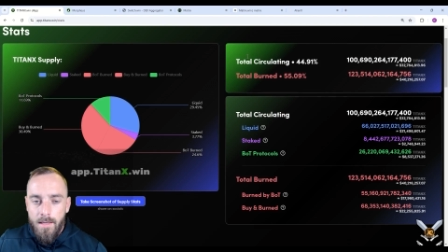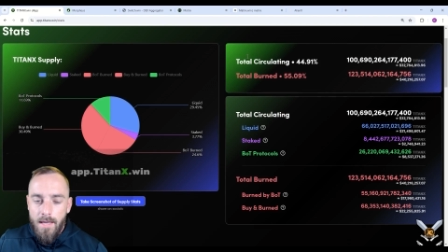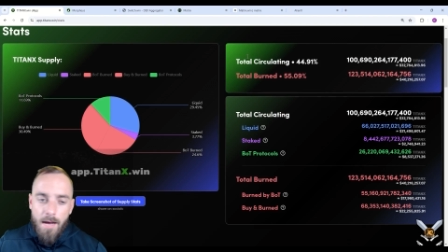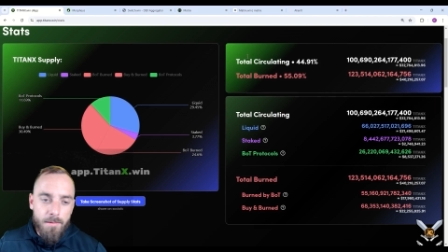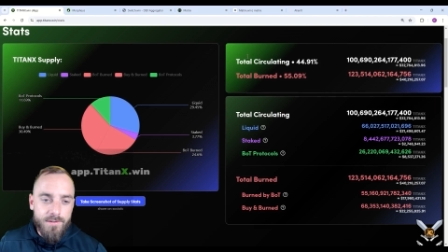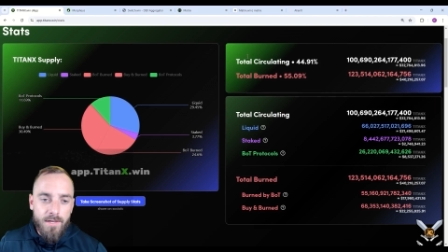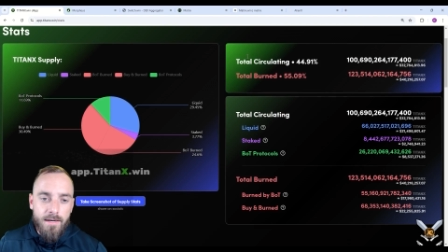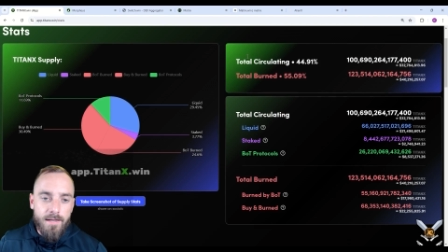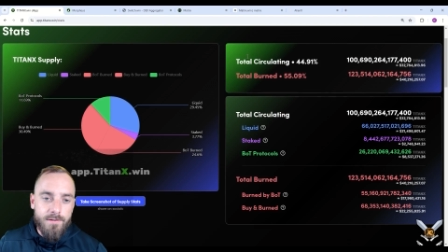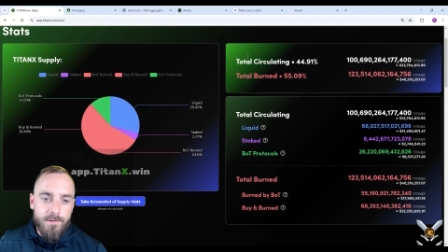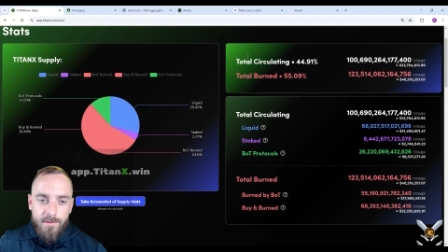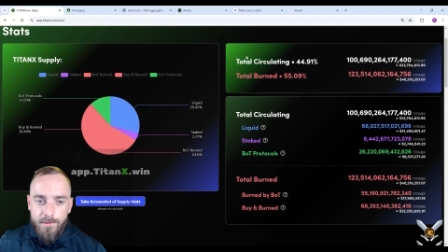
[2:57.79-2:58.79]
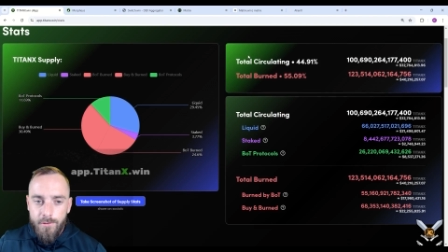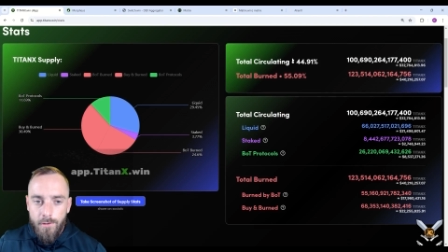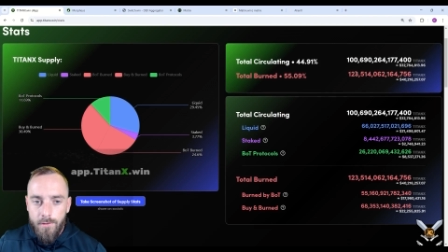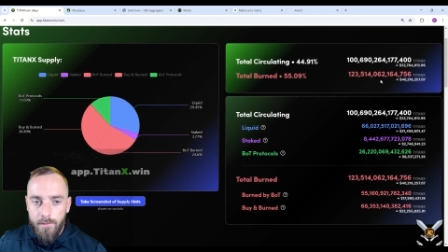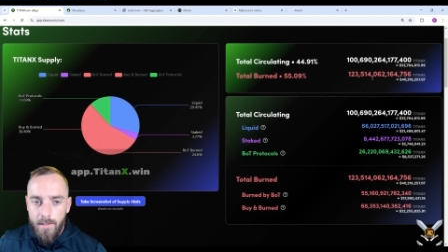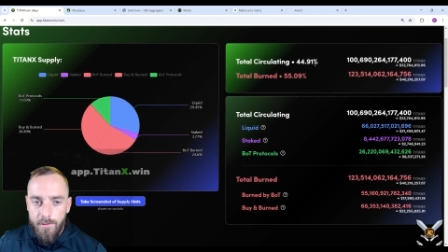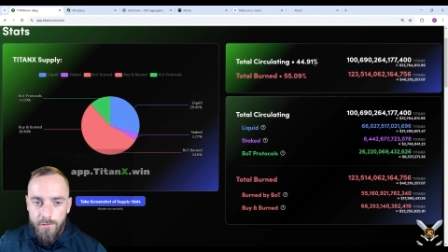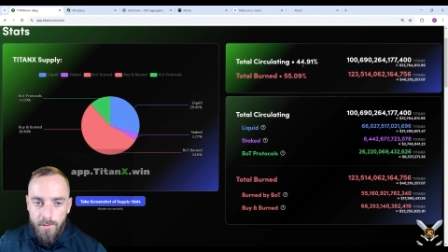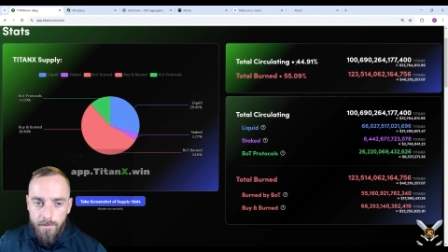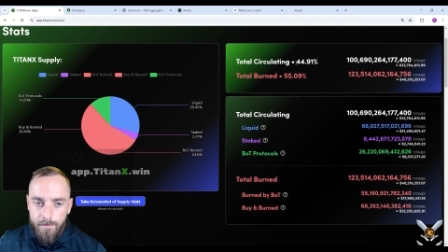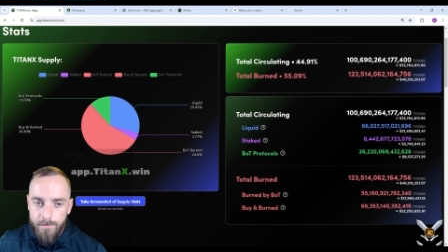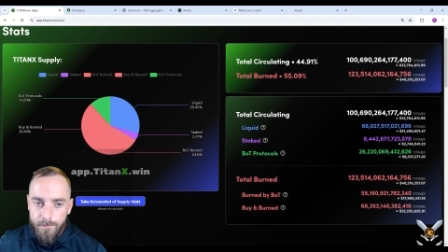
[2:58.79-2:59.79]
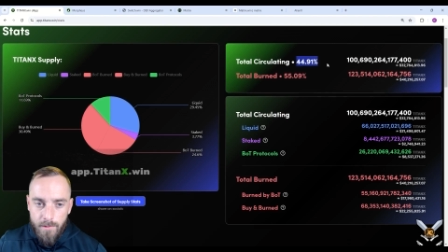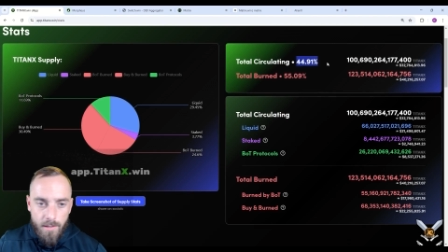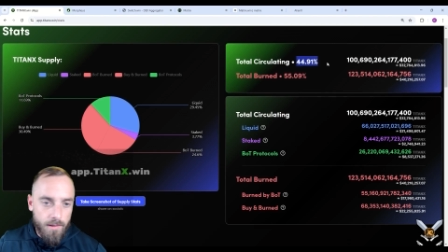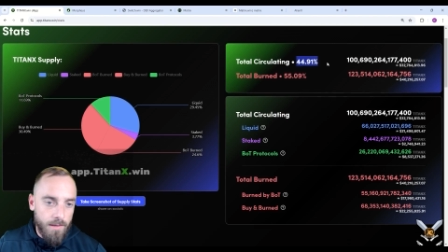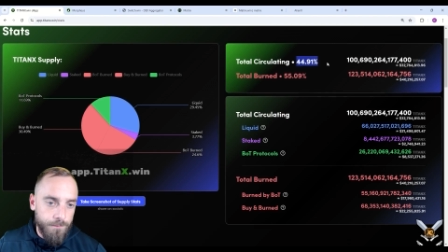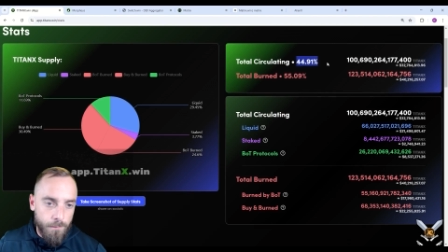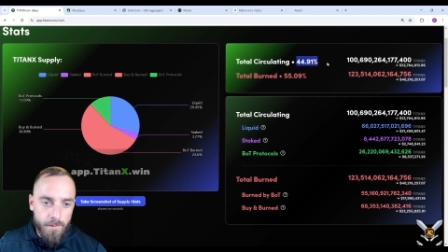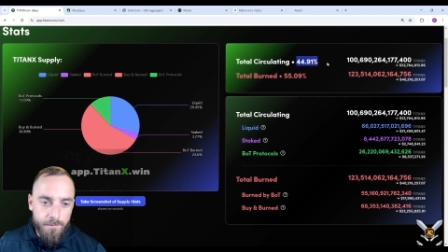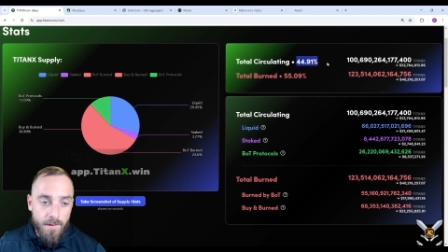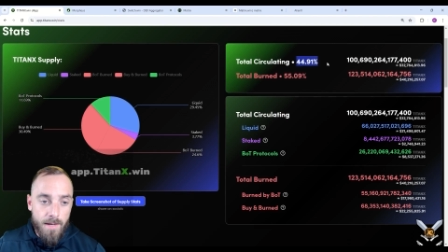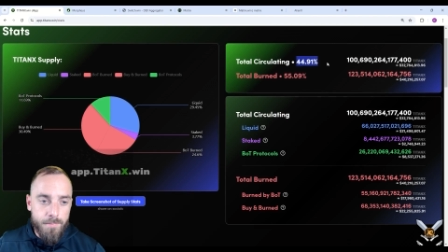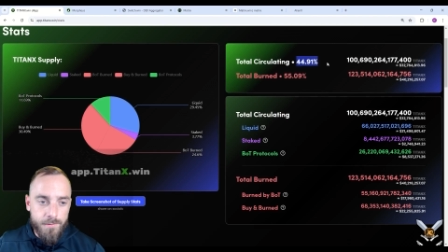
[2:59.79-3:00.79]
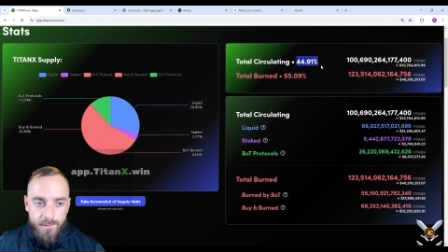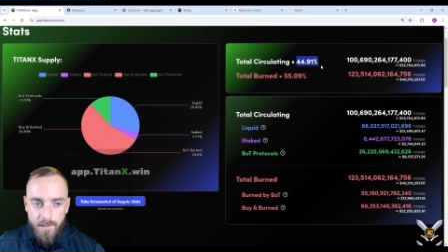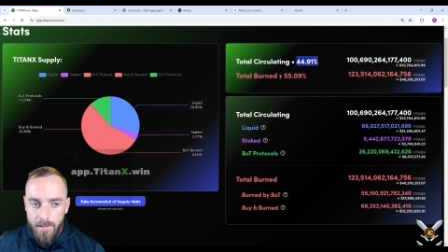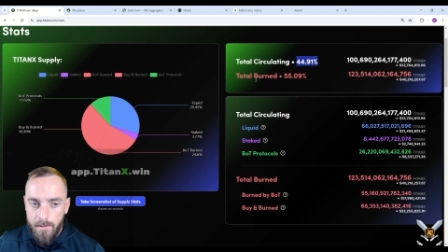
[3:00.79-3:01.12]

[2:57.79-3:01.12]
How much TitanX is in circulation? Right around 45%.